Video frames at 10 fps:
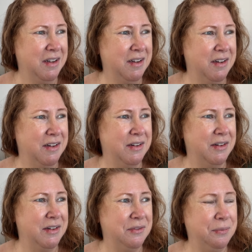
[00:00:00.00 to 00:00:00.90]

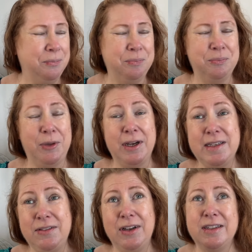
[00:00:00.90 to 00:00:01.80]
um, I
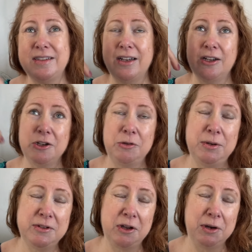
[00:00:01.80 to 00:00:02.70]
guess if I get stuck, I could
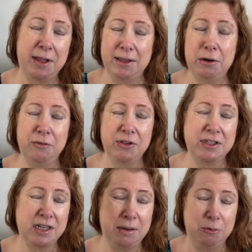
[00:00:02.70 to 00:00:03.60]
always go and clear off the
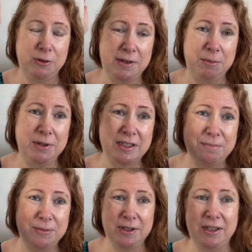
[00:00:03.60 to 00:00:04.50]
table that's up in the
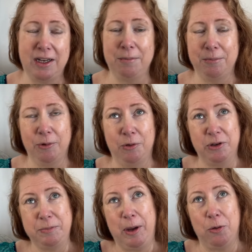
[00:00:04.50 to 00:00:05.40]
study, up or the
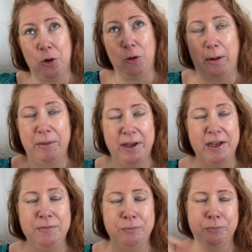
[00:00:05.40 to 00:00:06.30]
spare room up
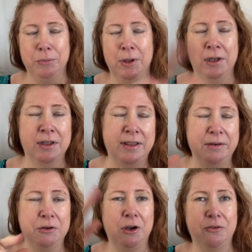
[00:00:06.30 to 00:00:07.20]
there,
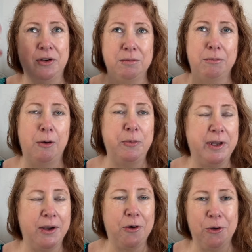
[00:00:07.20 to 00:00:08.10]
clear it off and pop the
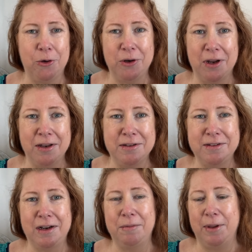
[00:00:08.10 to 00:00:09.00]
aircon on it and
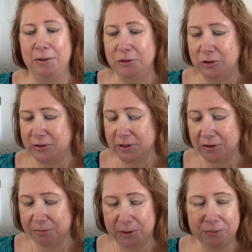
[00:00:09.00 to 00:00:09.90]
set up there and do
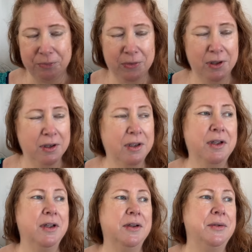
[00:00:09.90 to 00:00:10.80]
stuff, but
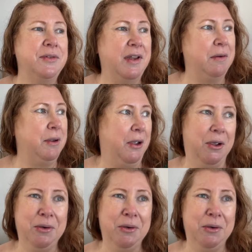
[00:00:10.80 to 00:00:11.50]
see how we go.